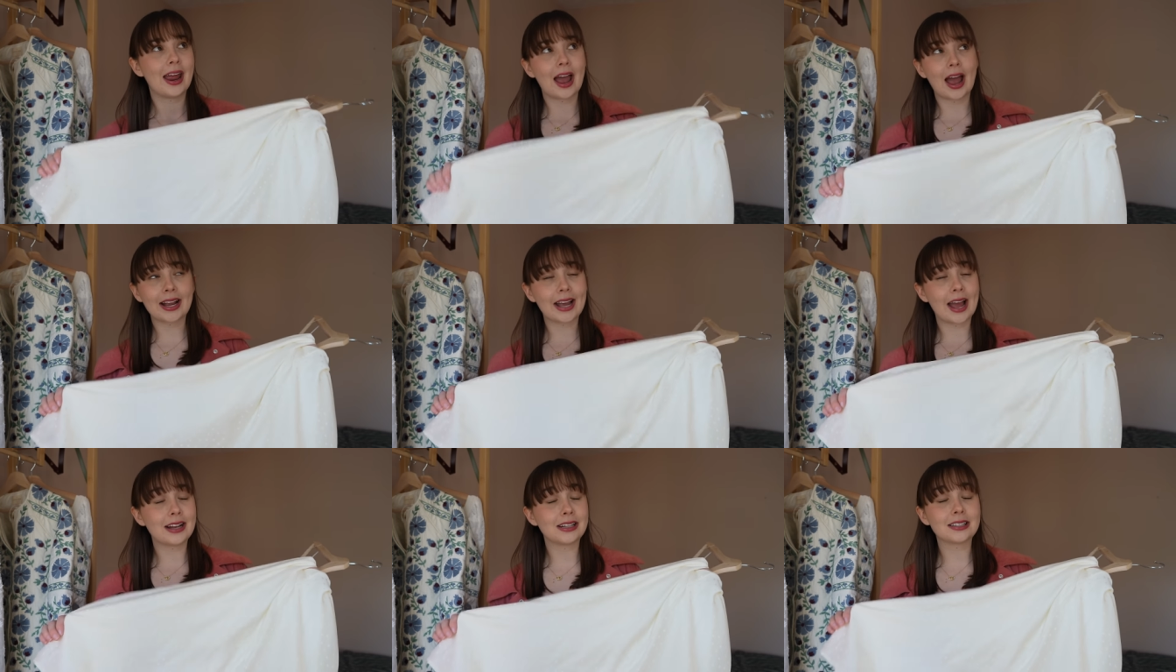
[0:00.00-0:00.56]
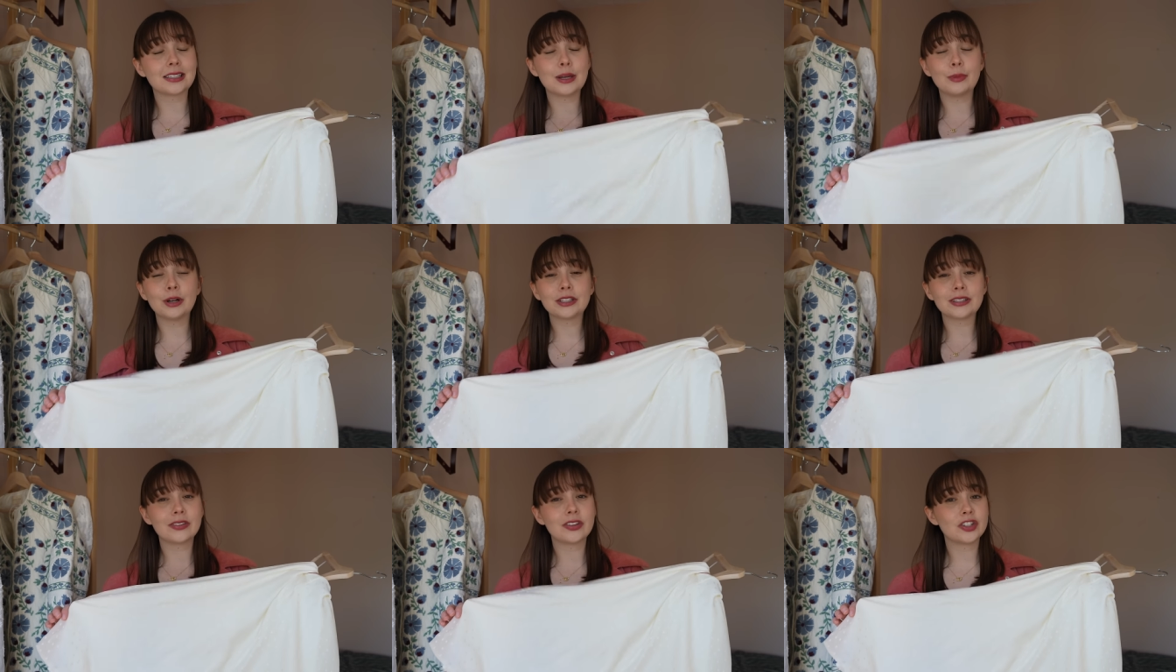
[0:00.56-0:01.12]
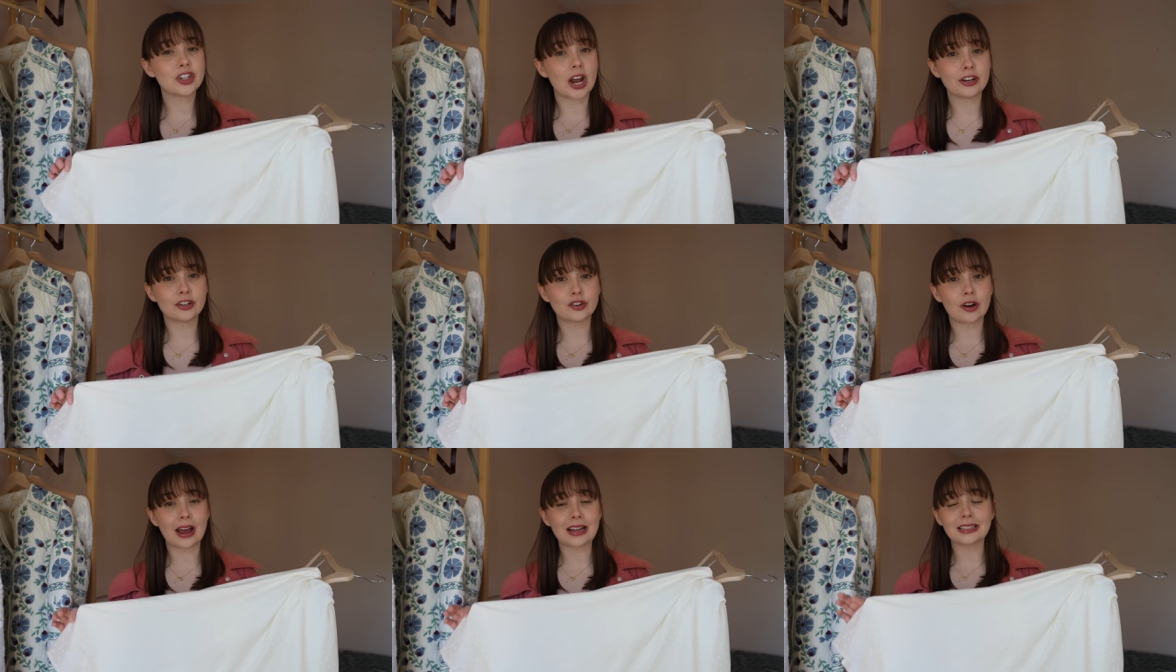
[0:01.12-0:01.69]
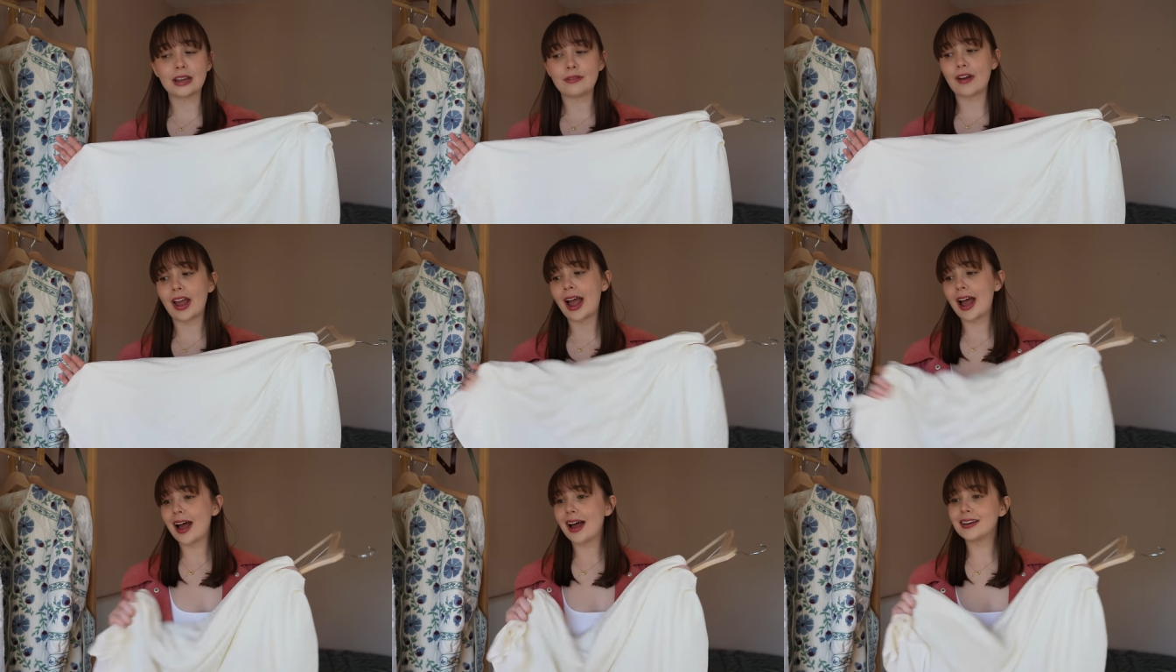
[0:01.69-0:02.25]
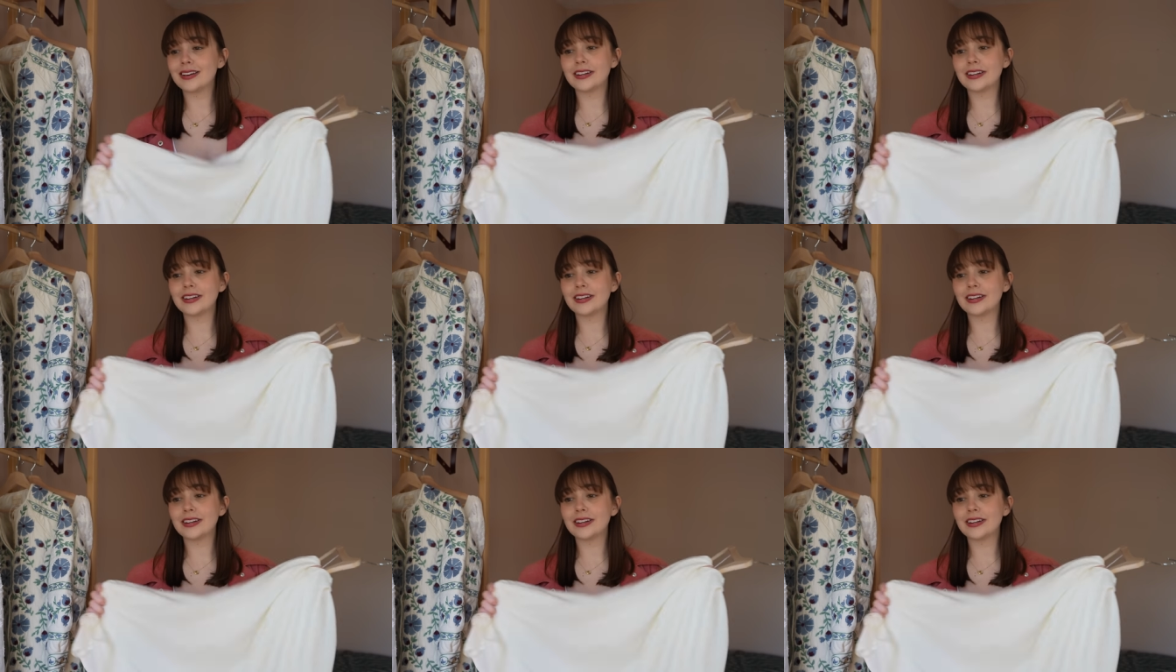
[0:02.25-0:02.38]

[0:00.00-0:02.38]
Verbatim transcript: Again, similar to the Jennah dress. If I had